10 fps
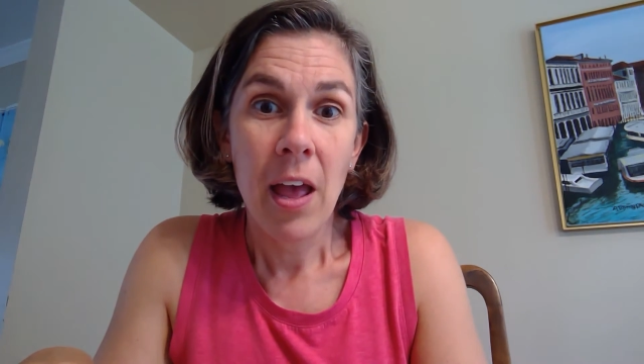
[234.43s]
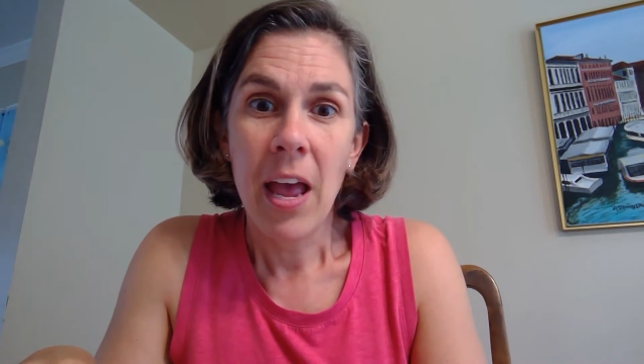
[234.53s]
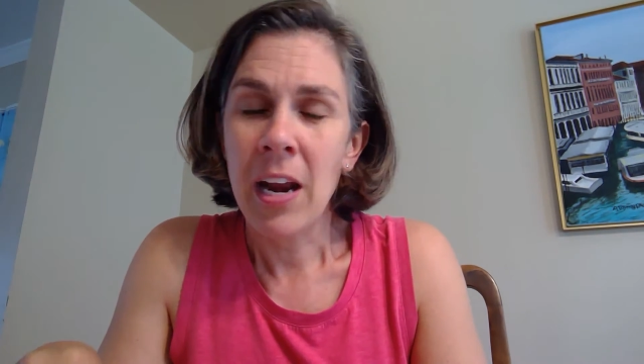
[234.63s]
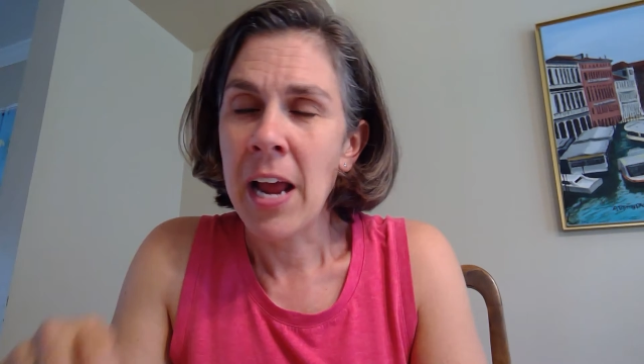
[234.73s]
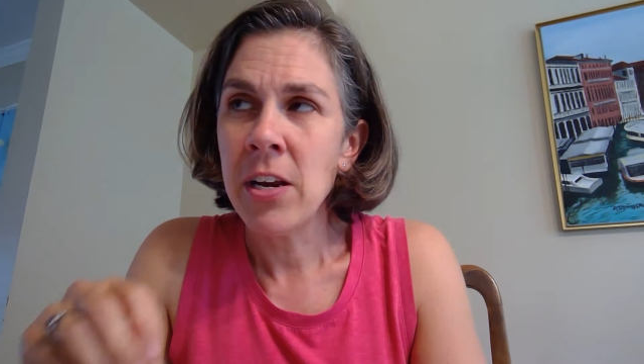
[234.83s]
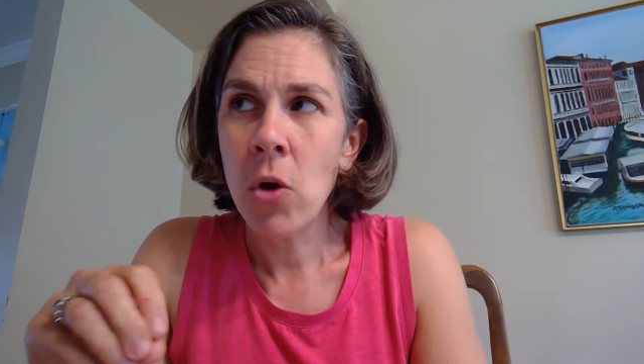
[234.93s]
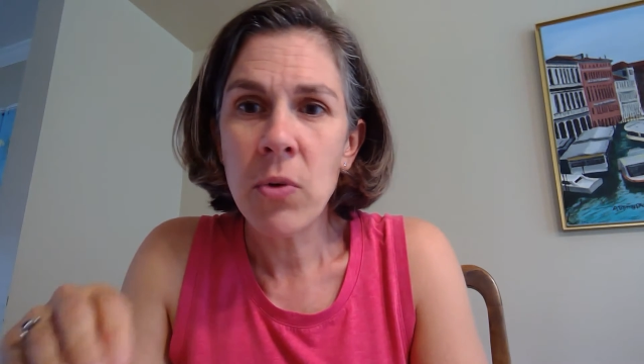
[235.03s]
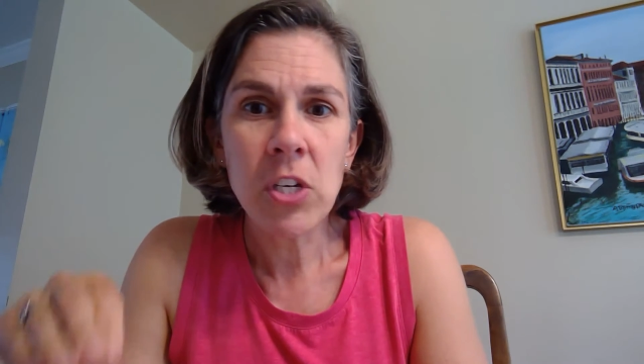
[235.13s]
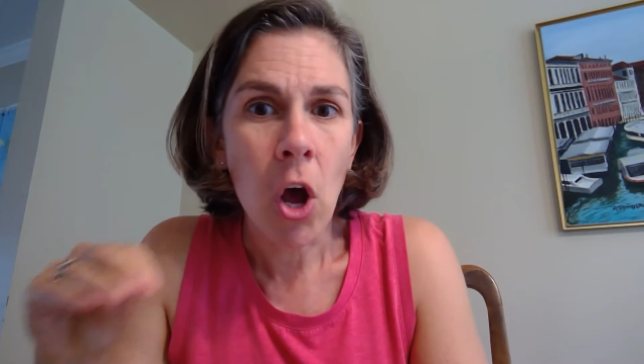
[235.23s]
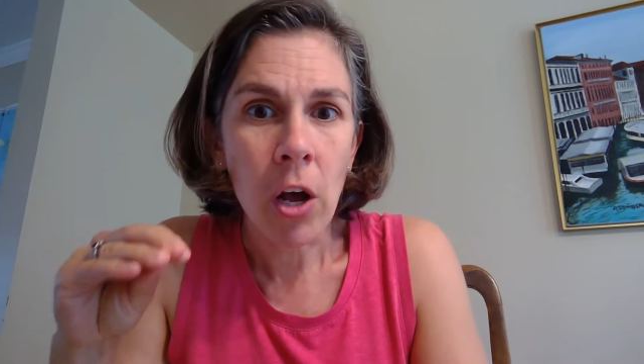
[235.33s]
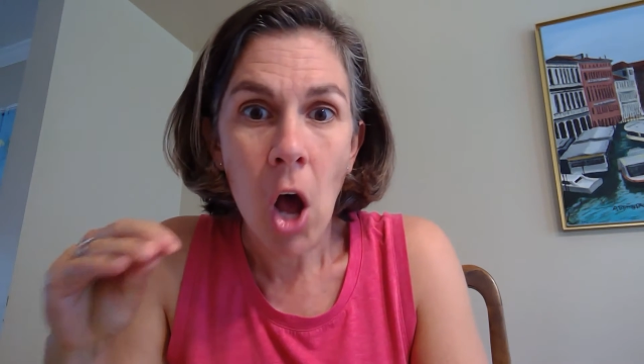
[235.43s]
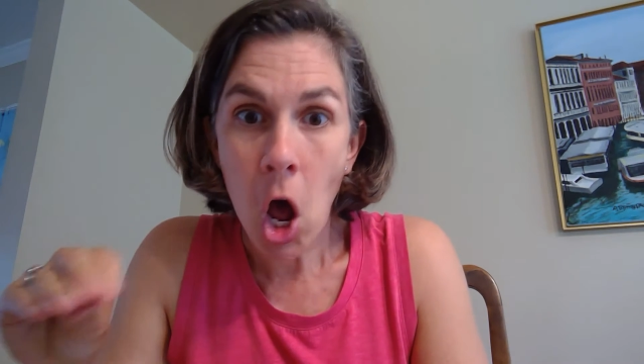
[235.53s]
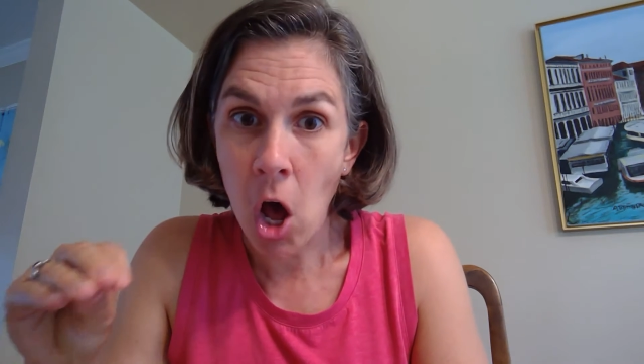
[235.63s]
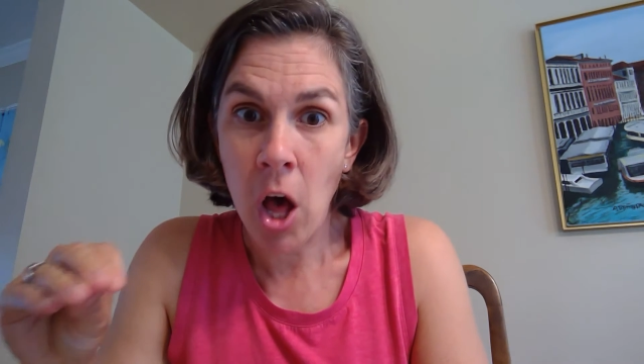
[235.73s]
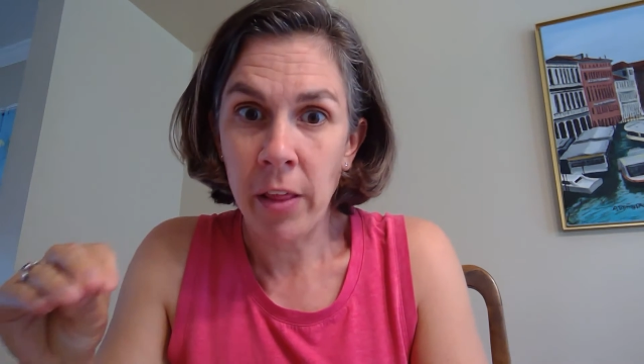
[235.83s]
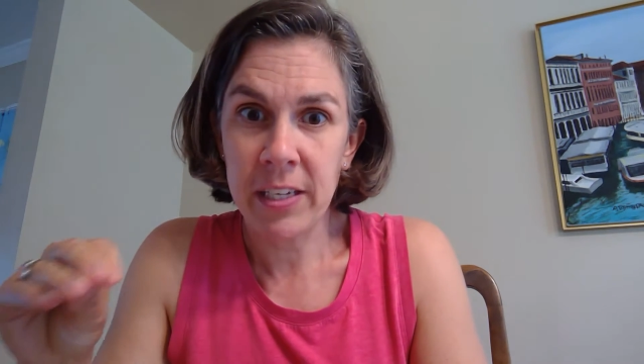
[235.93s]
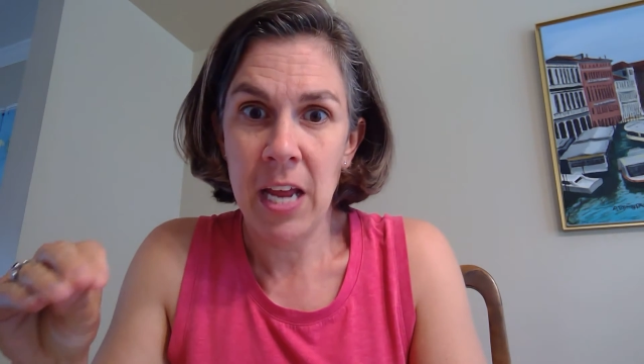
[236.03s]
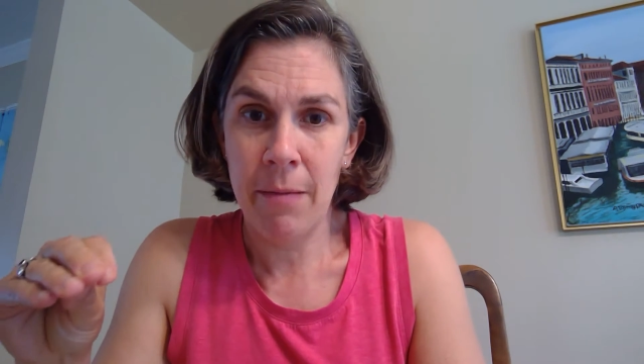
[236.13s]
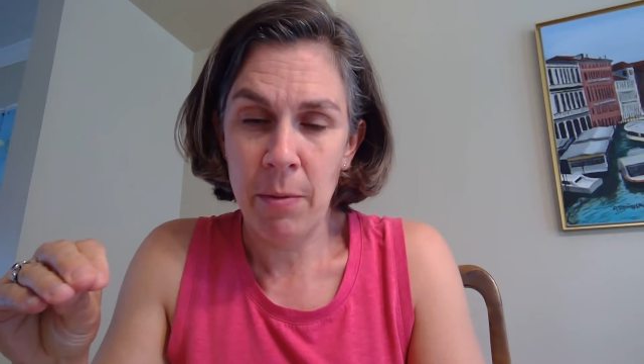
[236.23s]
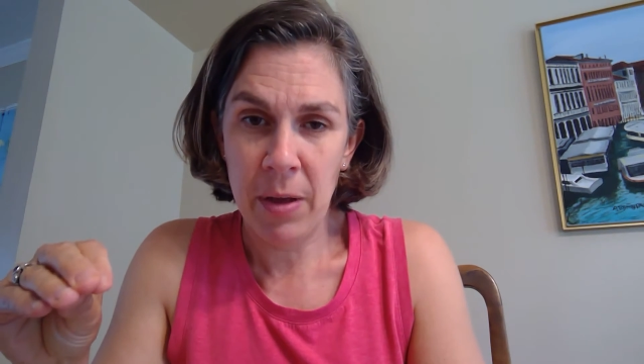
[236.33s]
And I know we talk all the
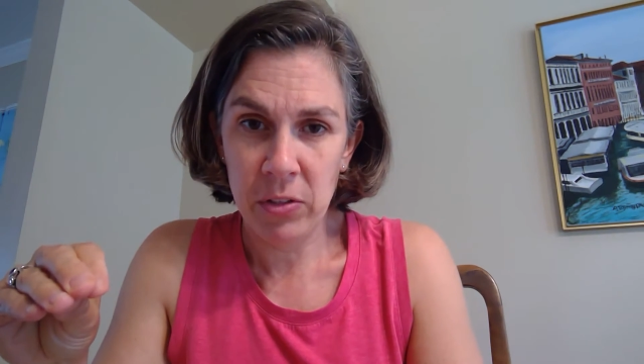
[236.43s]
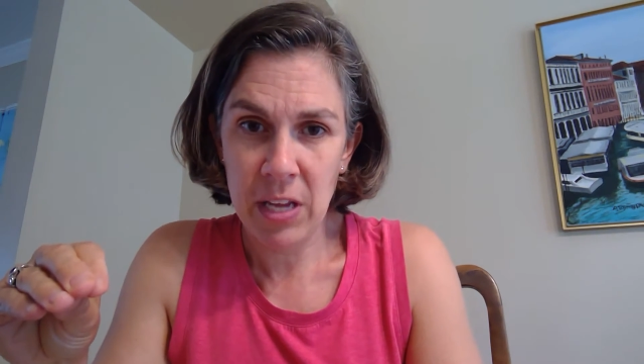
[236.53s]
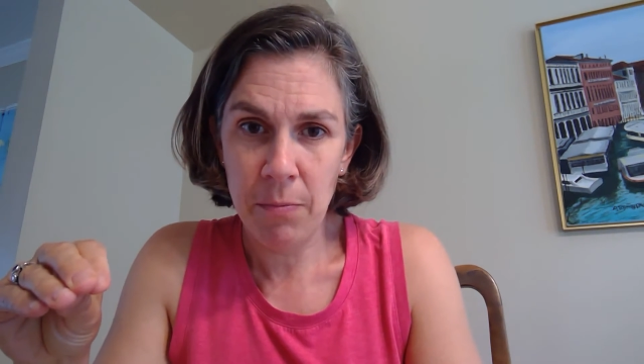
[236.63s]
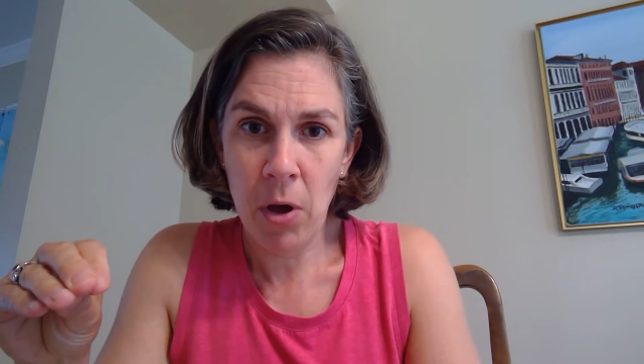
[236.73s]
time about St.